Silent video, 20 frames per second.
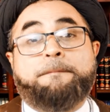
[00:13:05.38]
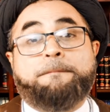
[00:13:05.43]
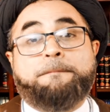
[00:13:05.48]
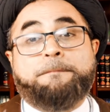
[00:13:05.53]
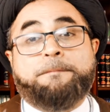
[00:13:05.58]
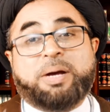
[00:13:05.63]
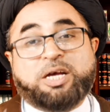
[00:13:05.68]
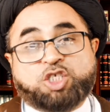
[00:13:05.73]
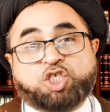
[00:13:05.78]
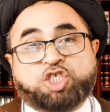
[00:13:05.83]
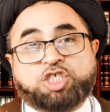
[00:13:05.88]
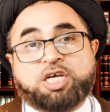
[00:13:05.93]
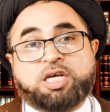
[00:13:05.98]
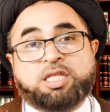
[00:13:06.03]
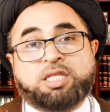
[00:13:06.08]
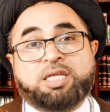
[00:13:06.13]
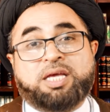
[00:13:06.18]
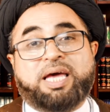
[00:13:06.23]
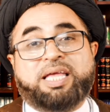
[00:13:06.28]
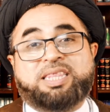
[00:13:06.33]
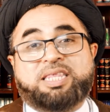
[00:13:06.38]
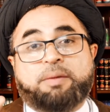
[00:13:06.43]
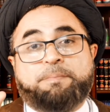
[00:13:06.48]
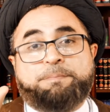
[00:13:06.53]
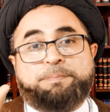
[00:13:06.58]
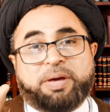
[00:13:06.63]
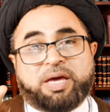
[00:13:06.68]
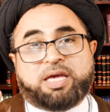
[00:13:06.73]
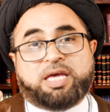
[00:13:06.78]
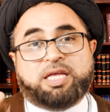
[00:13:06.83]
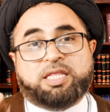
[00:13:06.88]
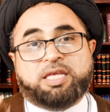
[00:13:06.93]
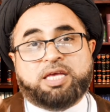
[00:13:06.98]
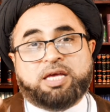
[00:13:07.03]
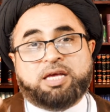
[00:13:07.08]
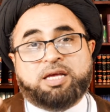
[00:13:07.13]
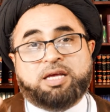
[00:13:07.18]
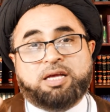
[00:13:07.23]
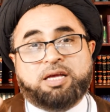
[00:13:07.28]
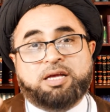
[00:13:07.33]
mission in the
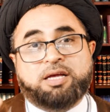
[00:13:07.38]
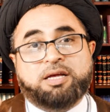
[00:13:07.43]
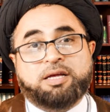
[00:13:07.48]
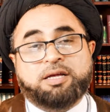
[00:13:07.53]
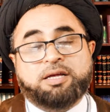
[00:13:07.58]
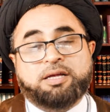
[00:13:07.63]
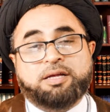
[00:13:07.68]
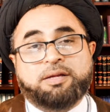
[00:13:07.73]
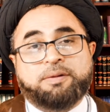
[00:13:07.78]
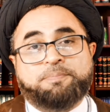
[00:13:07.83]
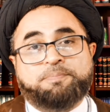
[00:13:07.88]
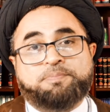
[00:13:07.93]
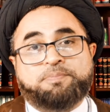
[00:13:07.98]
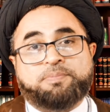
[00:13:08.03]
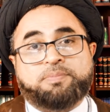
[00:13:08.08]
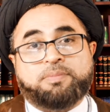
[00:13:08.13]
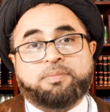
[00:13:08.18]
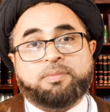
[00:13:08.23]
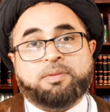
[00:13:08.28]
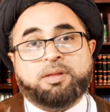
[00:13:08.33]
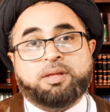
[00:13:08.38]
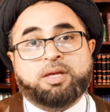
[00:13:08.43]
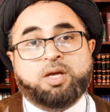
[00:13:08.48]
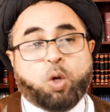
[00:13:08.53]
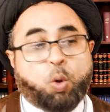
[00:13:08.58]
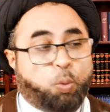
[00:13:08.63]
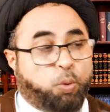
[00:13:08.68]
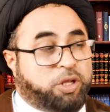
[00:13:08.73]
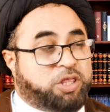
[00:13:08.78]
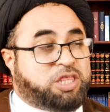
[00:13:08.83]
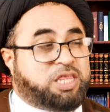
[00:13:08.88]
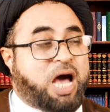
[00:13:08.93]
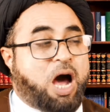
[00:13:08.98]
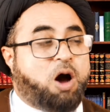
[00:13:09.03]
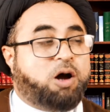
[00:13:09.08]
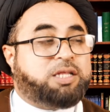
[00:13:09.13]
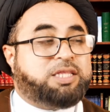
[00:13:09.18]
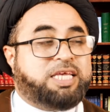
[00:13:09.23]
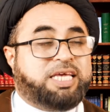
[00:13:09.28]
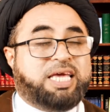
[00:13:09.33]
beginning,
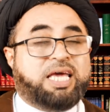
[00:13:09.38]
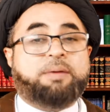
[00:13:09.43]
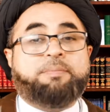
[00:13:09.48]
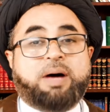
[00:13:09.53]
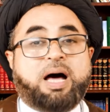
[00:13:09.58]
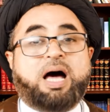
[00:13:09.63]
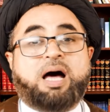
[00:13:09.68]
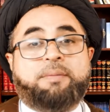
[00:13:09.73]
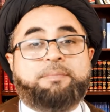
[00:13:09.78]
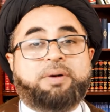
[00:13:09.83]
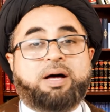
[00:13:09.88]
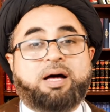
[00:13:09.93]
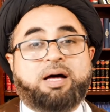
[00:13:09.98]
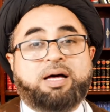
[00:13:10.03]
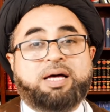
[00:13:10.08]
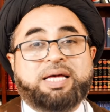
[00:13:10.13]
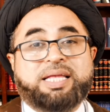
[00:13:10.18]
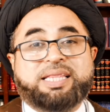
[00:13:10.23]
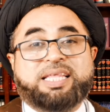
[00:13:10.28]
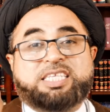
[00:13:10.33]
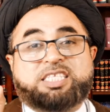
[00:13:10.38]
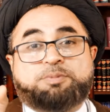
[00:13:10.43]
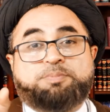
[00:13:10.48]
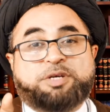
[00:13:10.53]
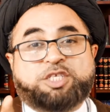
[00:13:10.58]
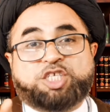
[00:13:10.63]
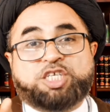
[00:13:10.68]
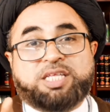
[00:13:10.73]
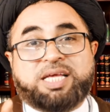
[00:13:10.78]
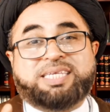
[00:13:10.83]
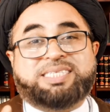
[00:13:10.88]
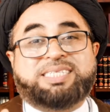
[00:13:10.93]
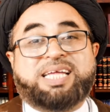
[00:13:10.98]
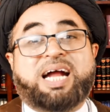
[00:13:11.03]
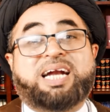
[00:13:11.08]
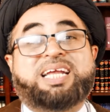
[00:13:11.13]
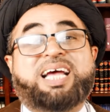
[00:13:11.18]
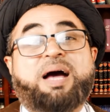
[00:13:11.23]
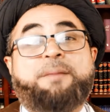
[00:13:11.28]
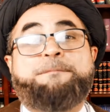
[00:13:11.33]
without the imama, this mission is
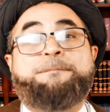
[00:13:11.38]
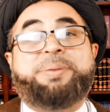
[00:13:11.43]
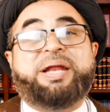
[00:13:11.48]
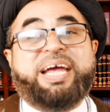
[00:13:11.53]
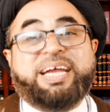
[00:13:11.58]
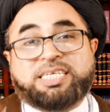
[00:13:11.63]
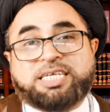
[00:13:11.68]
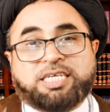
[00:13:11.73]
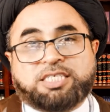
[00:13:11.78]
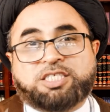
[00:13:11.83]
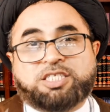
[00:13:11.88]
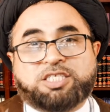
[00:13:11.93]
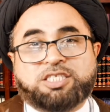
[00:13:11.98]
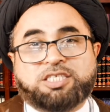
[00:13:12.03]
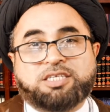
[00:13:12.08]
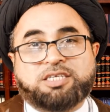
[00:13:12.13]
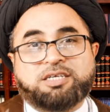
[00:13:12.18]
not completed.